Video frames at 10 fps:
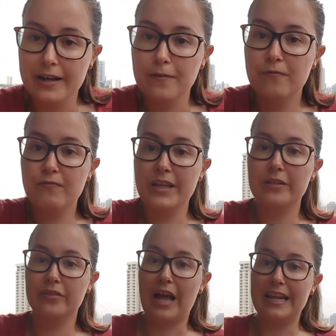I
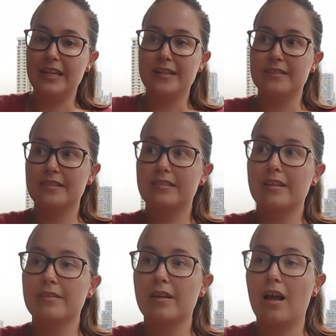feel that is,
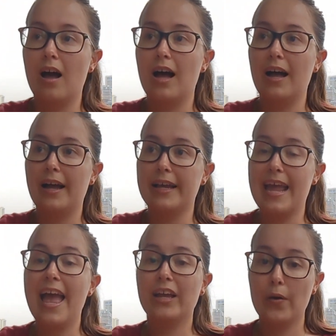I
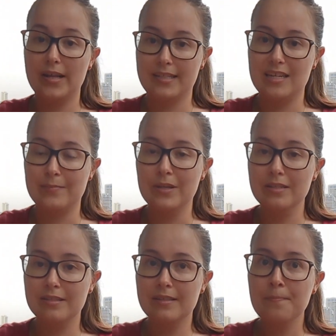echo her
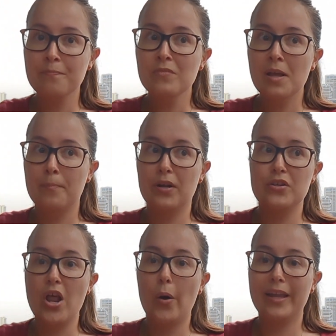sentiments, but
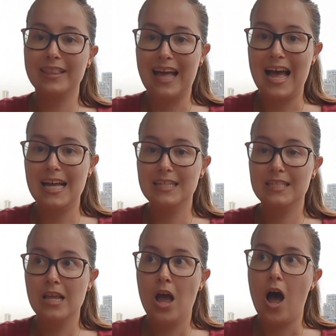knowing that
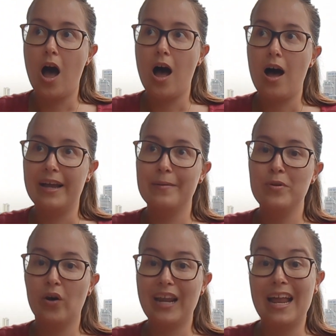I am
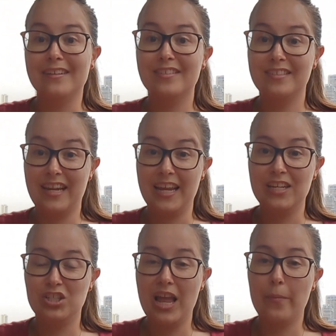not at a
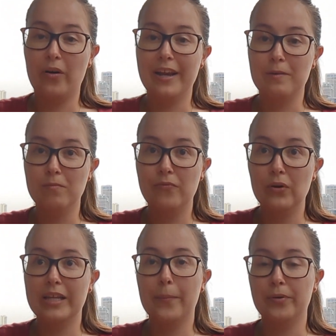stage yet where I can
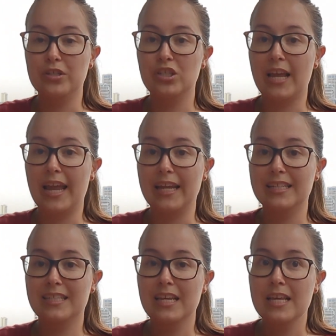fully
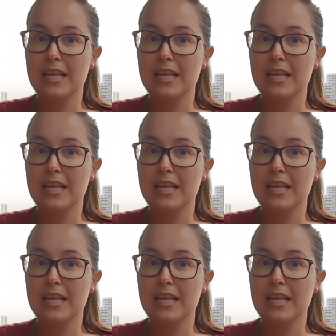appreciate